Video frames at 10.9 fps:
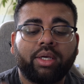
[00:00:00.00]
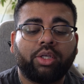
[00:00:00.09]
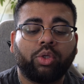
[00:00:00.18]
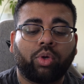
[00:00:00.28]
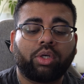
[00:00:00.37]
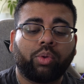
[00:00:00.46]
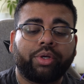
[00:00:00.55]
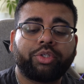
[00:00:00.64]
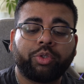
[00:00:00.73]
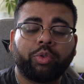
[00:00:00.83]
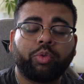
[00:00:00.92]
you are going
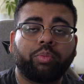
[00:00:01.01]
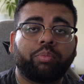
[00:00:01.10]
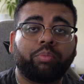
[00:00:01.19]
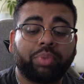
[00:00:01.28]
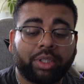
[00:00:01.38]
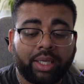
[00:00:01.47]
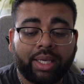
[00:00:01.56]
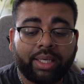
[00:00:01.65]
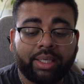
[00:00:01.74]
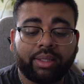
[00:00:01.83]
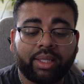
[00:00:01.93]
to
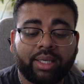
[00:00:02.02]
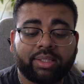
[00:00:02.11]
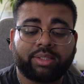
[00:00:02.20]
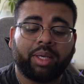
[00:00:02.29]
play this,